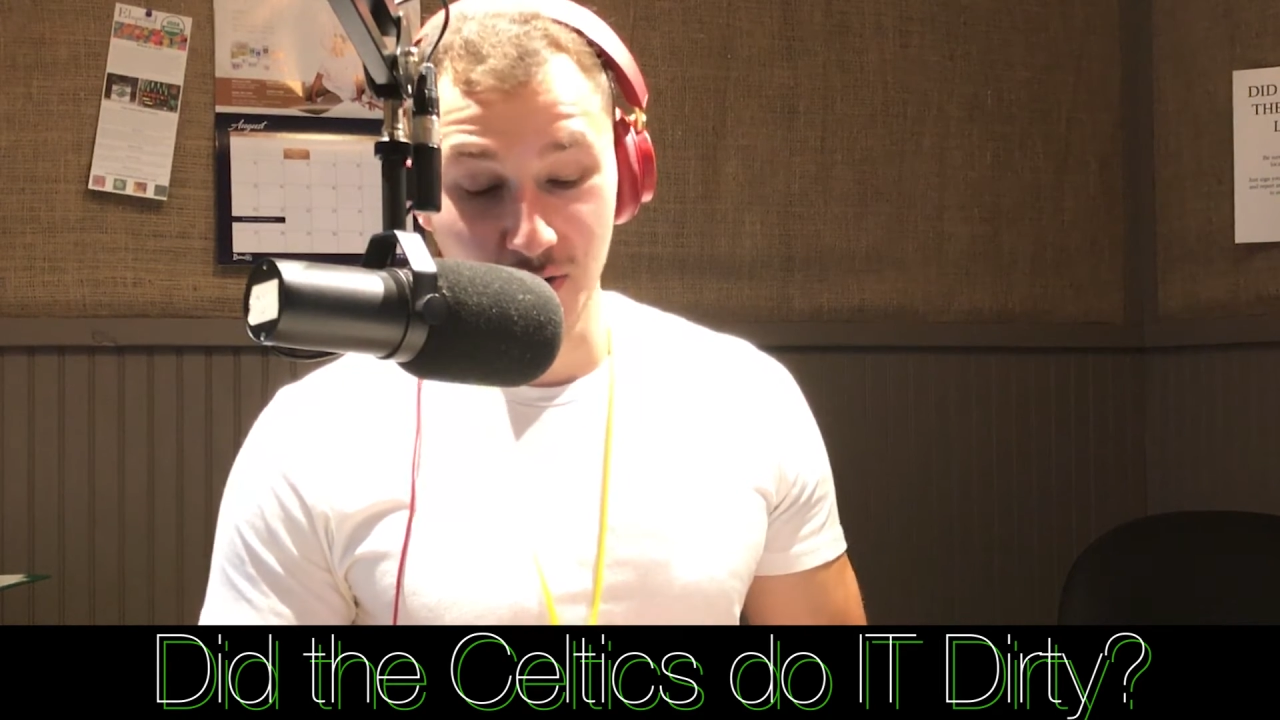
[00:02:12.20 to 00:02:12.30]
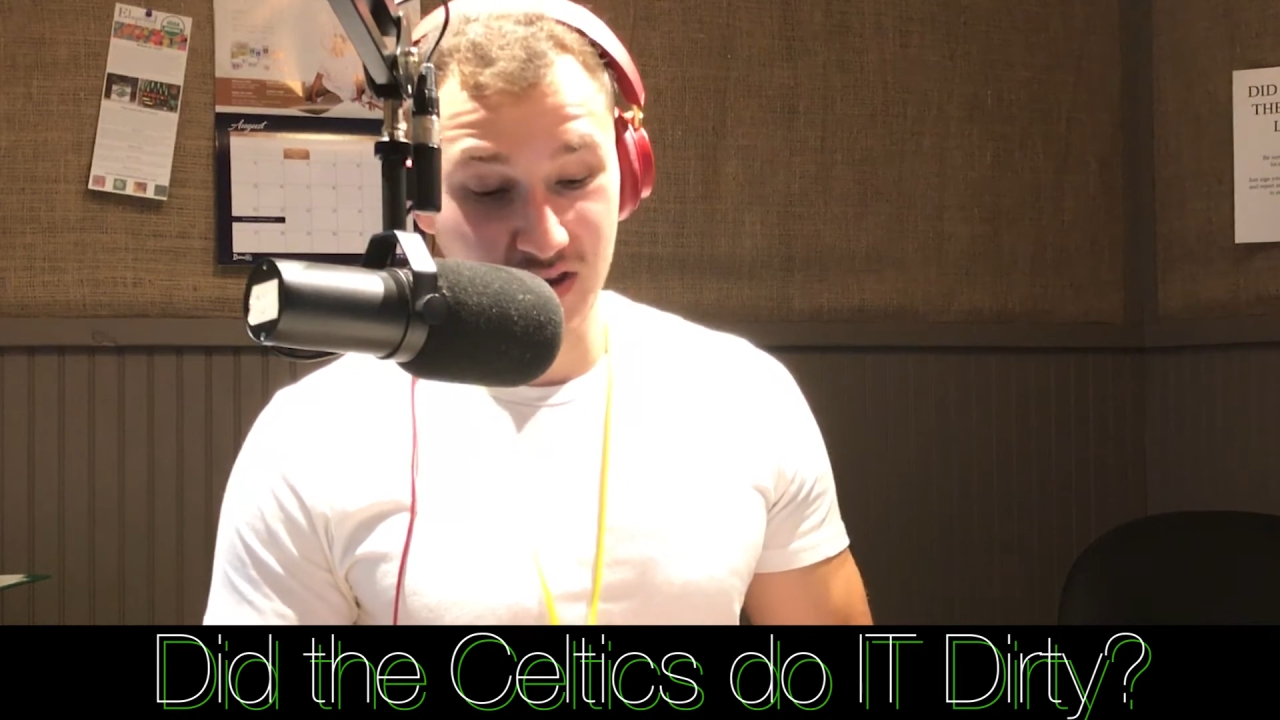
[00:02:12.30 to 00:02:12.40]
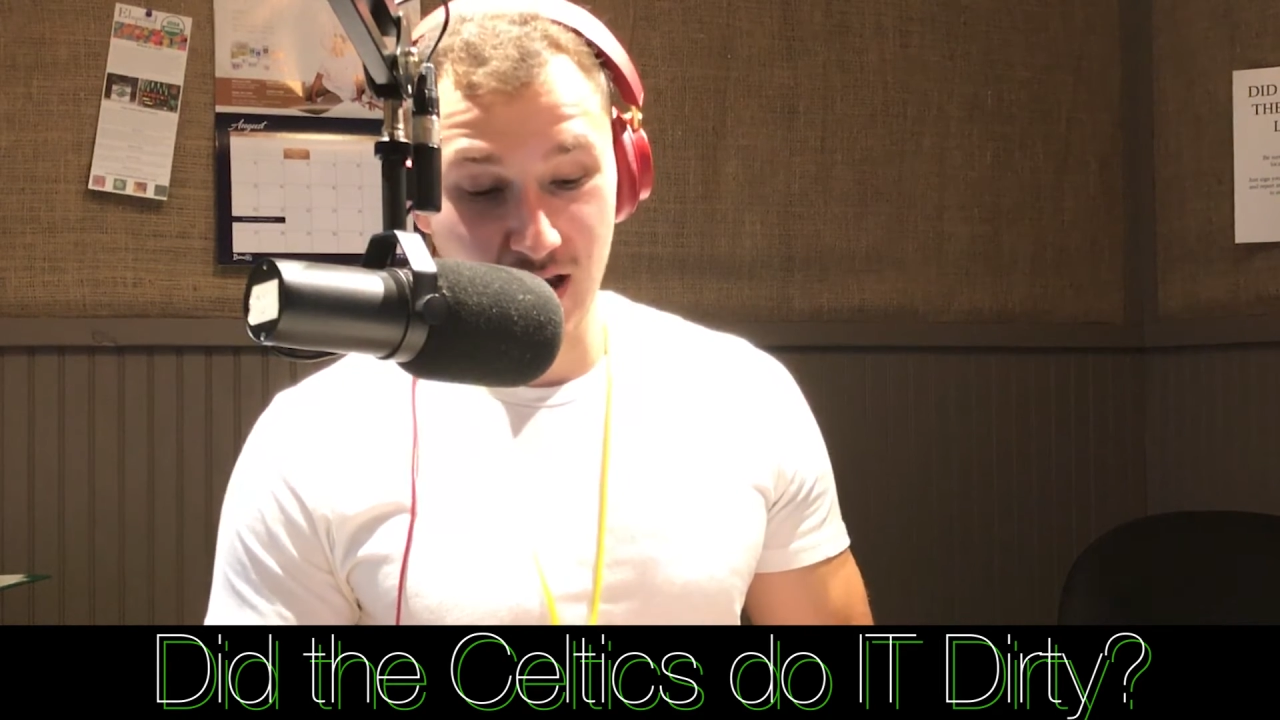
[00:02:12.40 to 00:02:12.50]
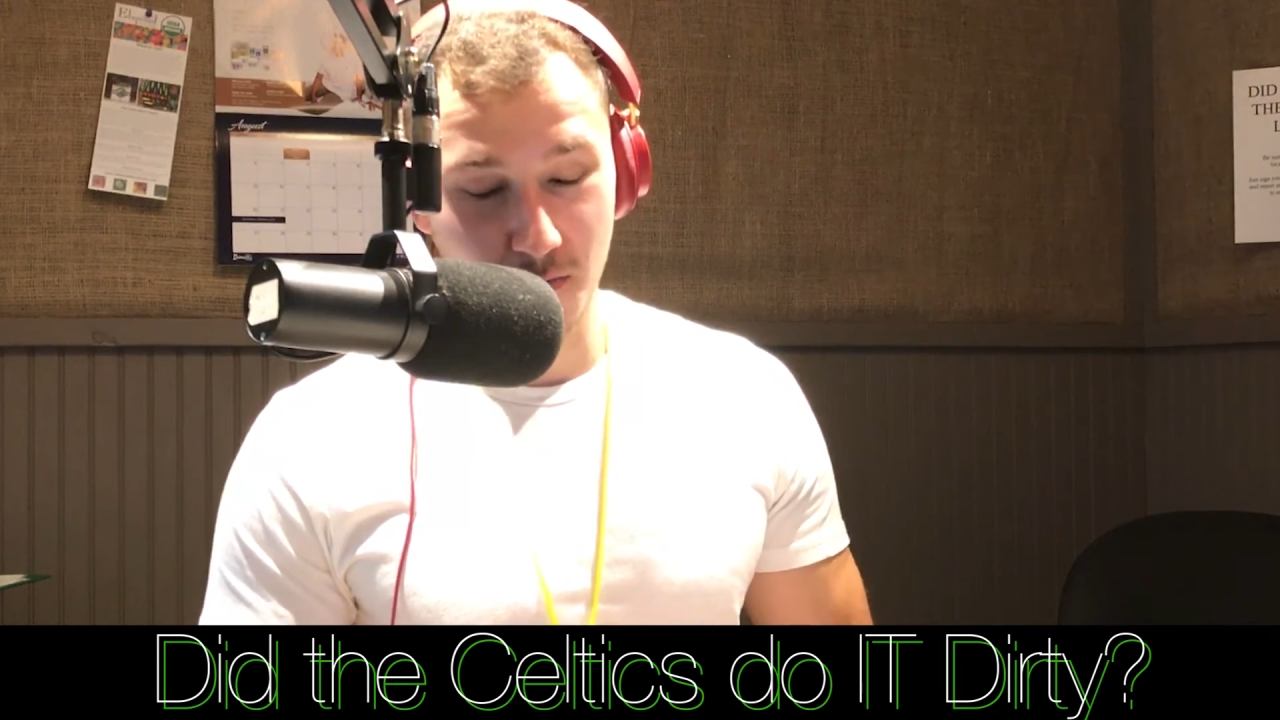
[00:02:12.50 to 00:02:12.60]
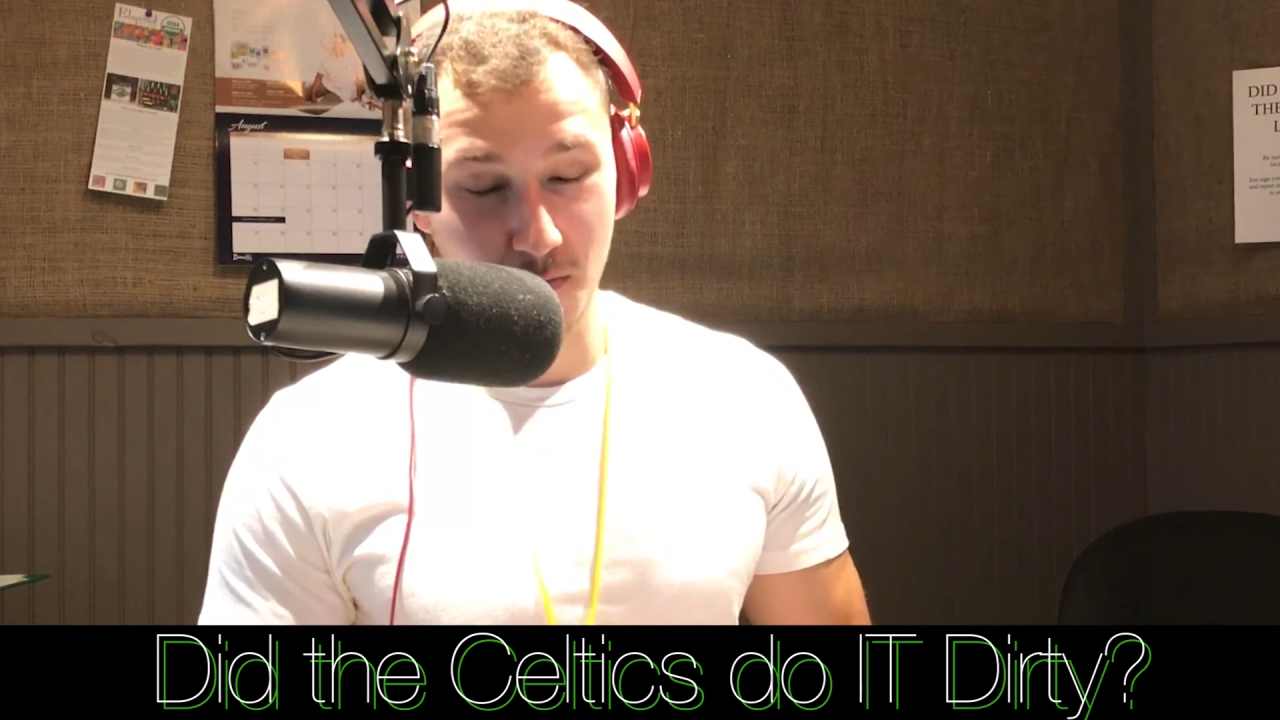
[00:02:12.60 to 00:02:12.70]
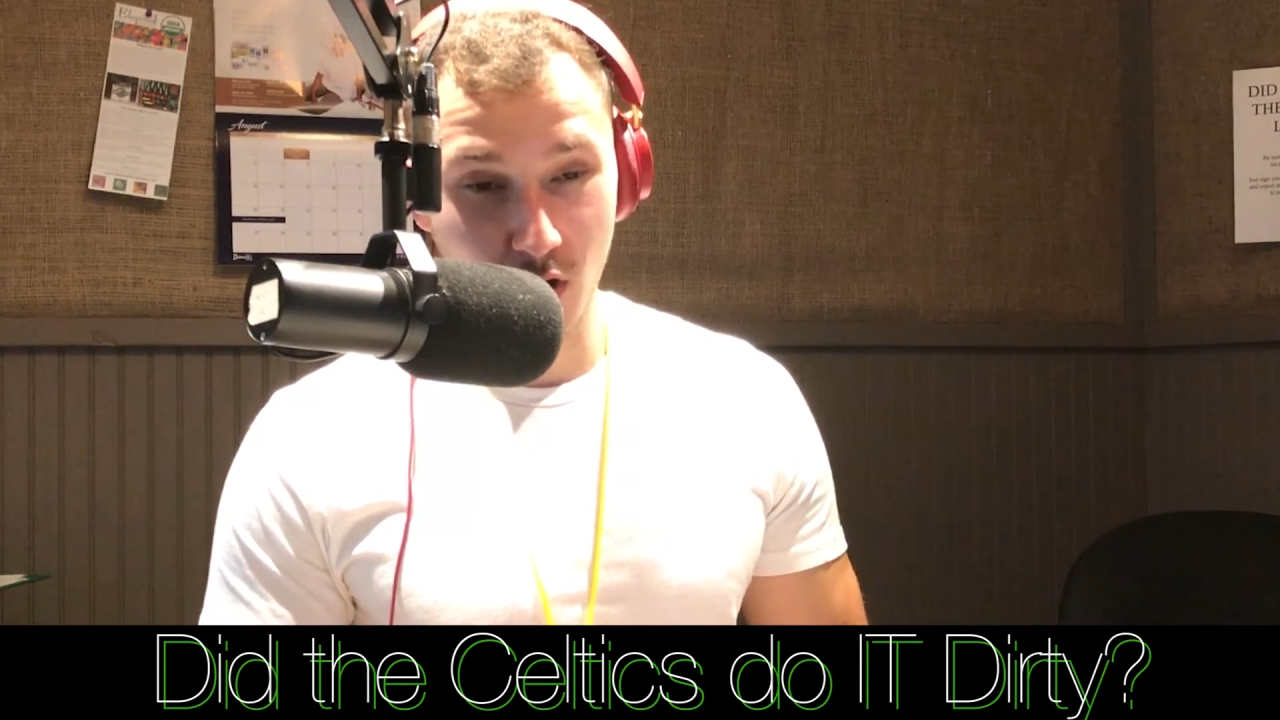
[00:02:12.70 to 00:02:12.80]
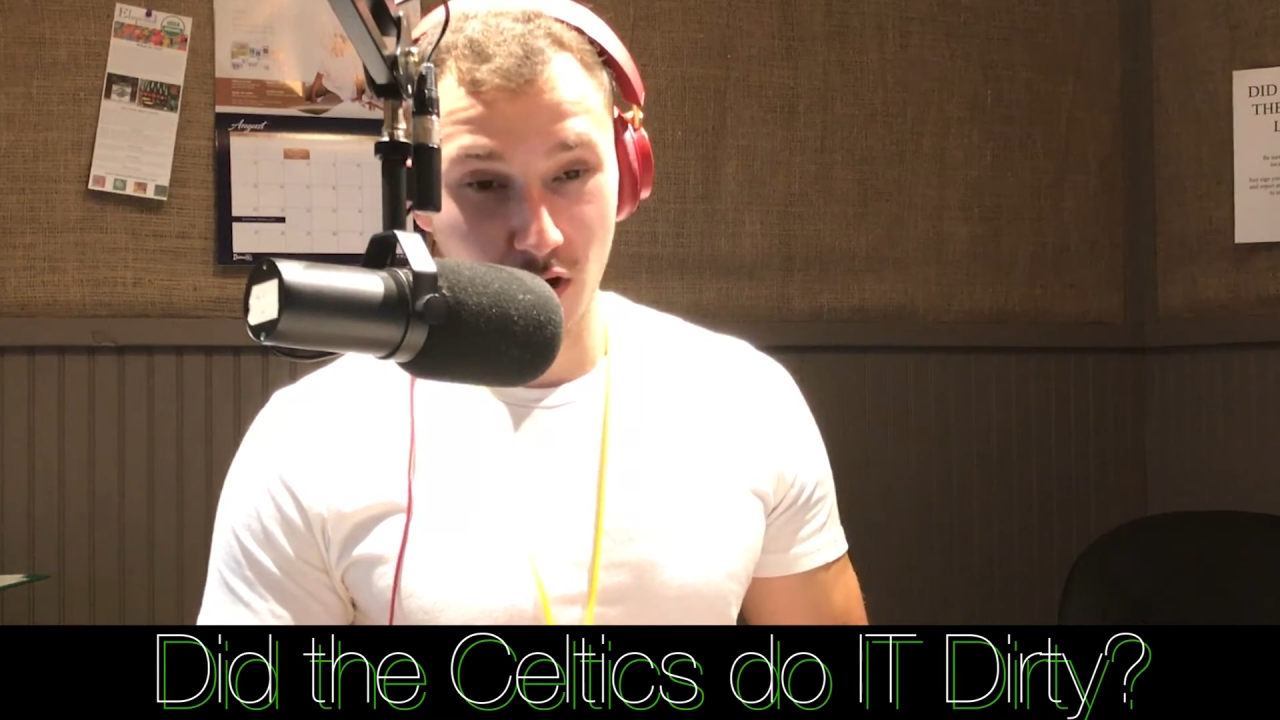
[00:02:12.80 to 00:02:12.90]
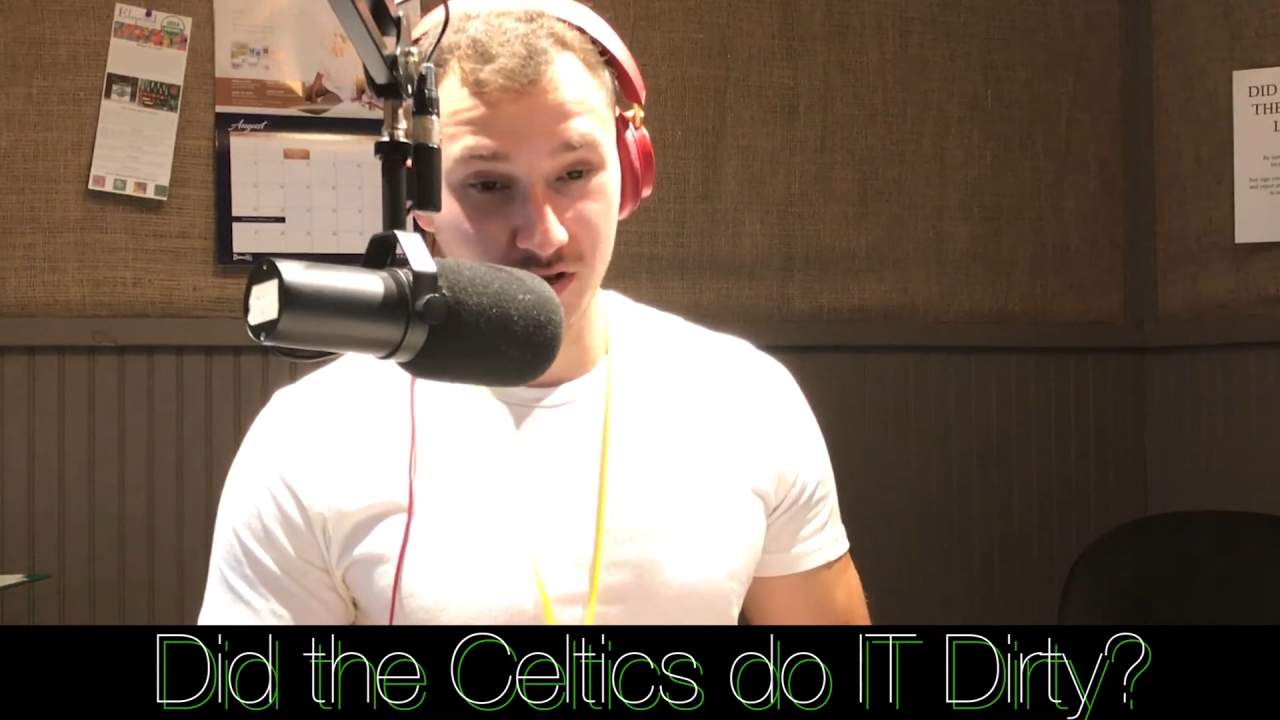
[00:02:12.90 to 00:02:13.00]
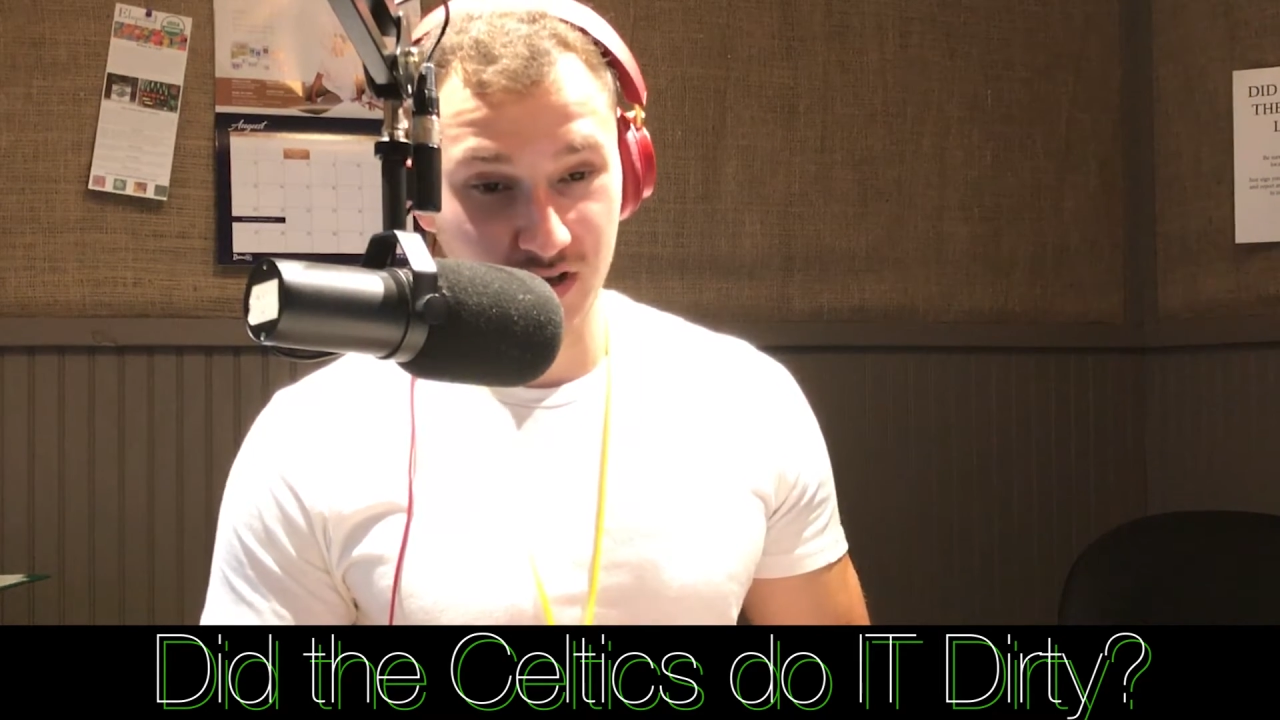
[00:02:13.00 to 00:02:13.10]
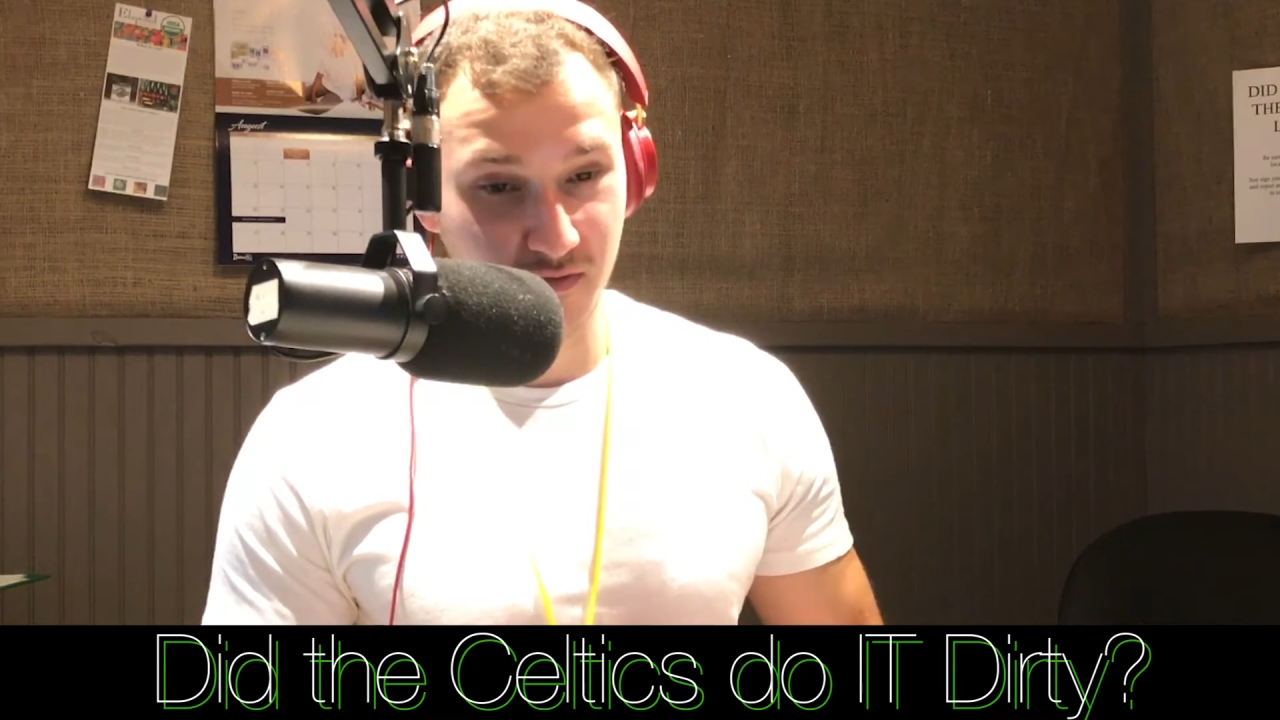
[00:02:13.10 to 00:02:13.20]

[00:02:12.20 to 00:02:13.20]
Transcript: who is now marked